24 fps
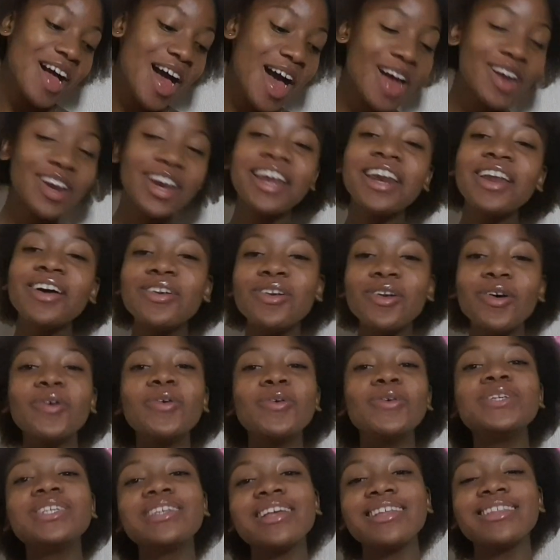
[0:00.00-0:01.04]
And then I know
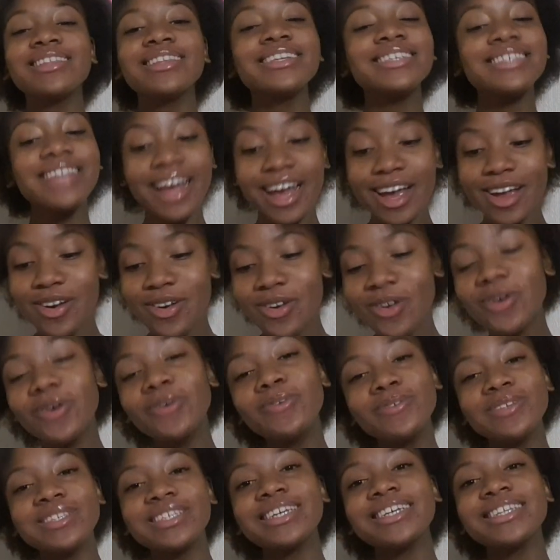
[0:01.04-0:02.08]
who said this. I know
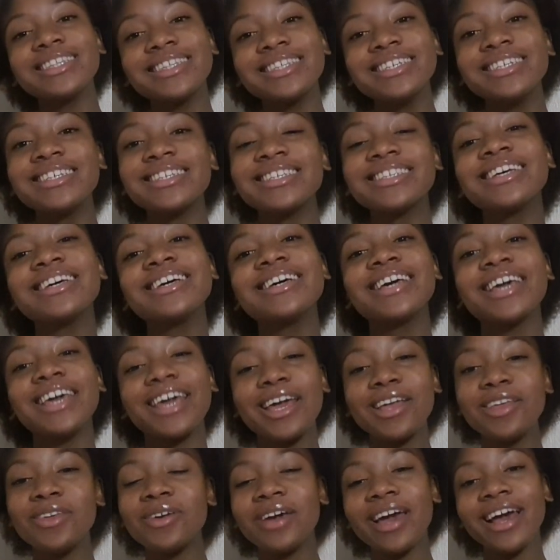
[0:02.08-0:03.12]
who said this.
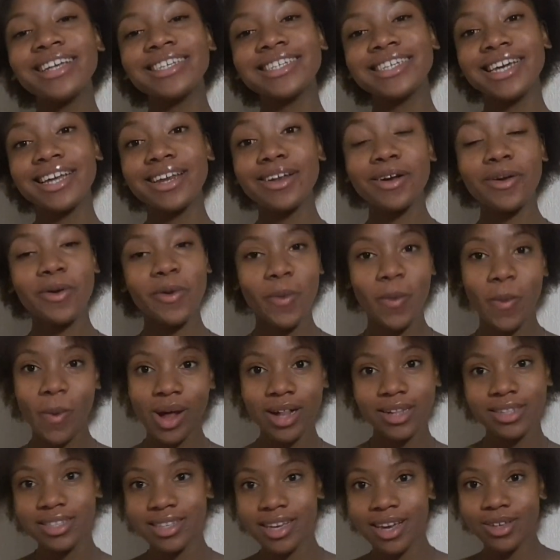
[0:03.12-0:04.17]
Can you guys get a
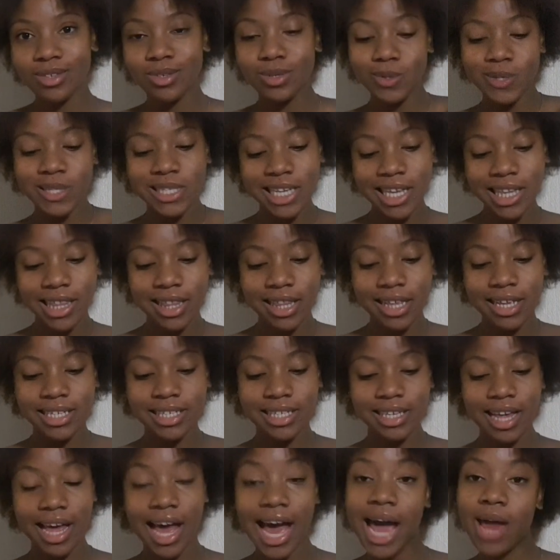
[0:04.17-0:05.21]
wild guess who sent
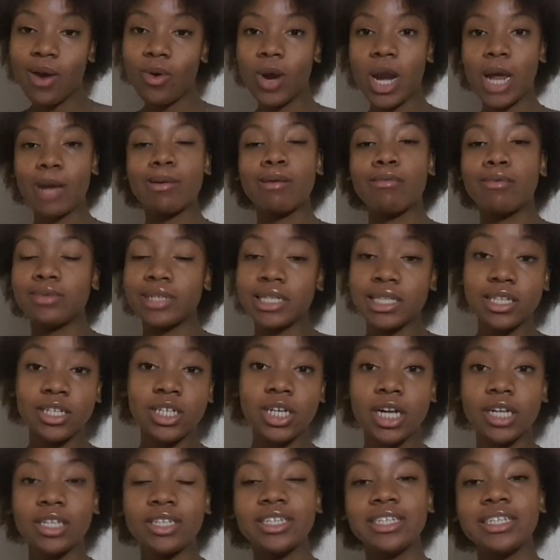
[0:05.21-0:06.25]
this? I don't like my mom's other
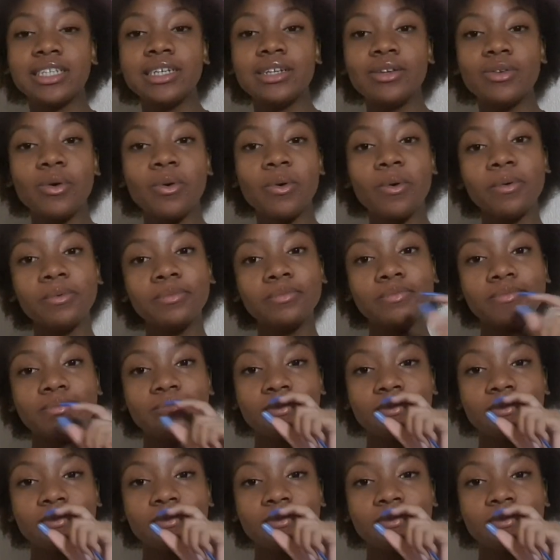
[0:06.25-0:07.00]
child, Nitinio. Oh.